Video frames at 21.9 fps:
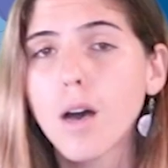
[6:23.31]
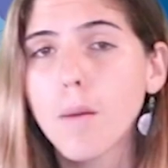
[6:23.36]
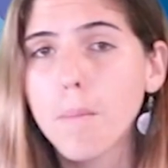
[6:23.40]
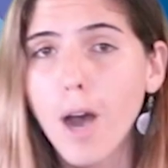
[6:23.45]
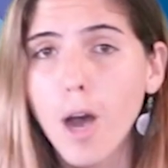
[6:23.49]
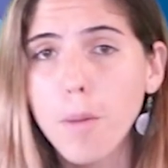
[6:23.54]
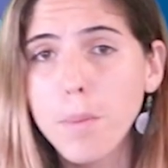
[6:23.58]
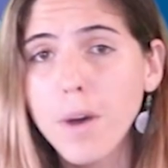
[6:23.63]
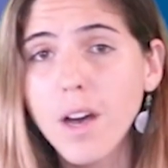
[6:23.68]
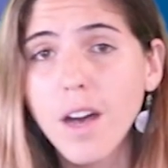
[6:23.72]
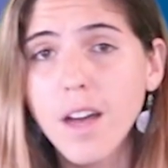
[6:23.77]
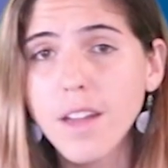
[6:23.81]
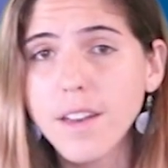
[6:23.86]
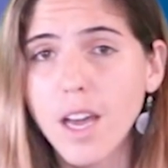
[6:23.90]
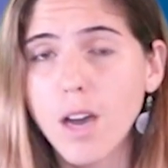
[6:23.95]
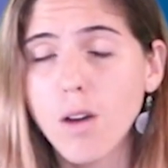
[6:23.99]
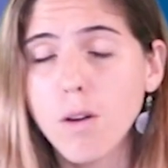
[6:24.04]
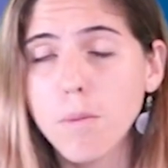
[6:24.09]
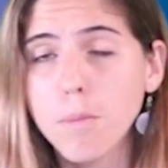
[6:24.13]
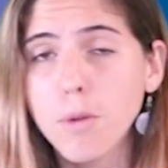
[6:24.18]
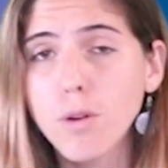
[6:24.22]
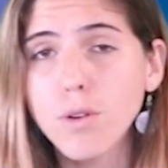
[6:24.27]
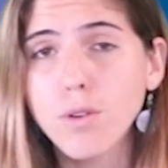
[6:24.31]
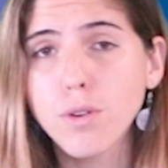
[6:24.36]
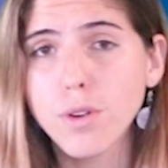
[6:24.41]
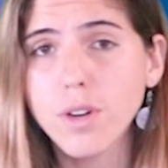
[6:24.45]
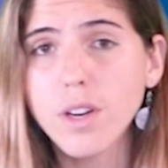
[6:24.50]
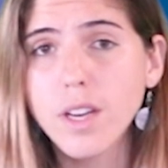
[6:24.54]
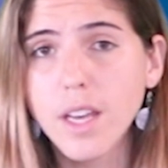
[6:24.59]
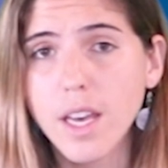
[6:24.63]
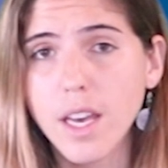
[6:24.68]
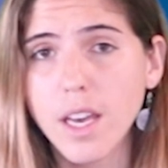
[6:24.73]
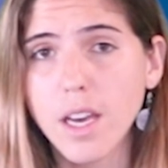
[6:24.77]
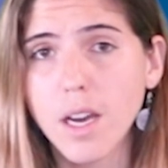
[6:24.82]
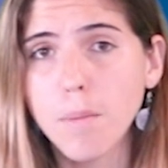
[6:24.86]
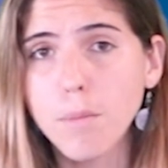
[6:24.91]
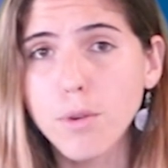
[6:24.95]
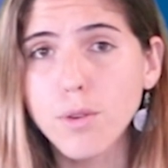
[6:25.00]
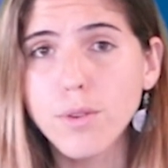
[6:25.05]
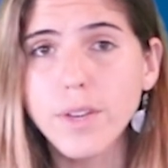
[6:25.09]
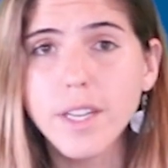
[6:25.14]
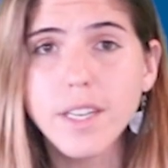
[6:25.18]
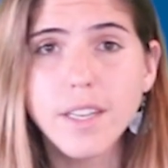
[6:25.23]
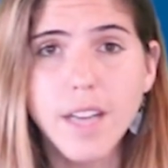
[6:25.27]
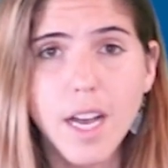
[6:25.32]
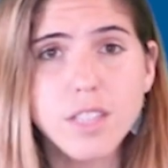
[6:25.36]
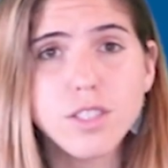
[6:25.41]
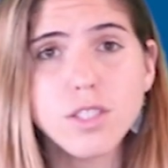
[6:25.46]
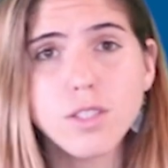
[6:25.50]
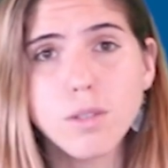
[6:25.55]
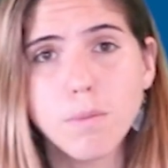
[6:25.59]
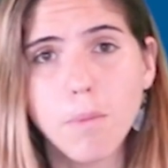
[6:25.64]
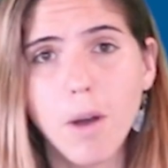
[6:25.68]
Papahanaumokuakea Marine National